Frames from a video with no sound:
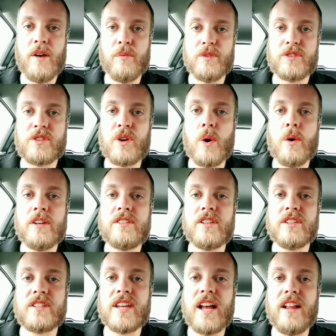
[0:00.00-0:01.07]
I was going
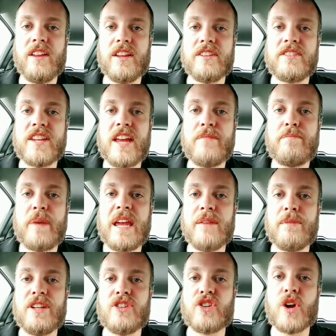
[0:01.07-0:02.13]
to tell a dead
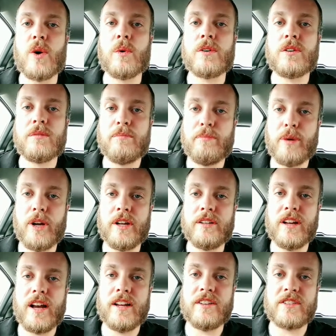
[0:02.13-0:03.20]
baby joke,
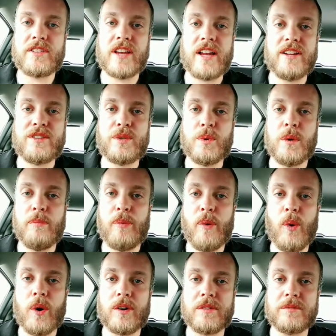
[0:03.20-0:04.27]
but I decided to
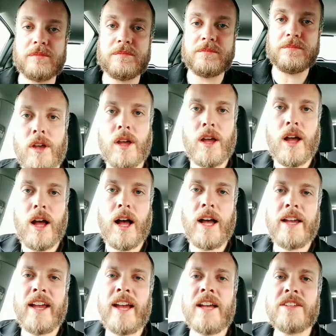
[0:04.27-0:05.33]
abort.
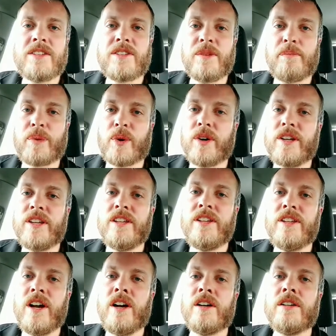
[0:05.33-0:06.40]
I asked a pretty
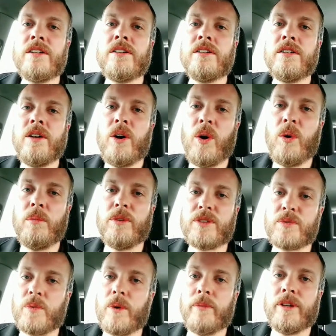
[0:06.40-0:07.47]
young
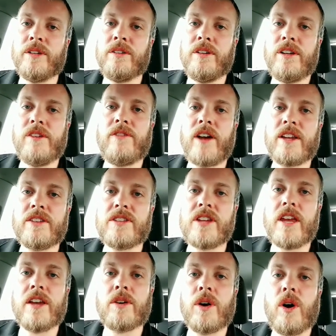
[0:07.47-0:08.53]
homeless woman if I could
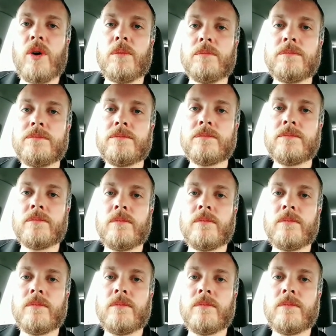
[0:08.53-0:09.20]
take her home.